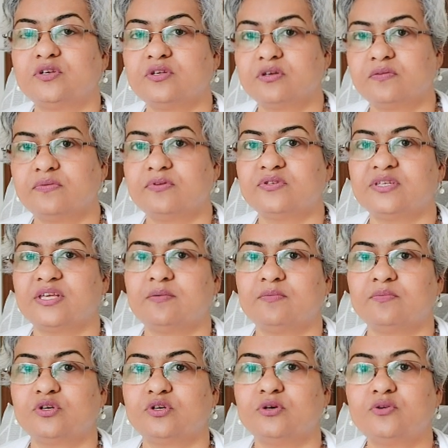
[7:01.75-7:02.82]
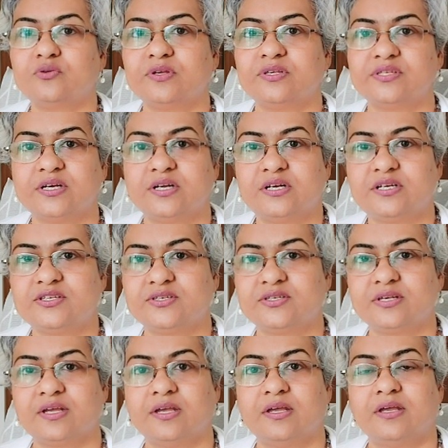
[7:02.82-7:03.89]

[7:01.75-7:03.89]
give you some good results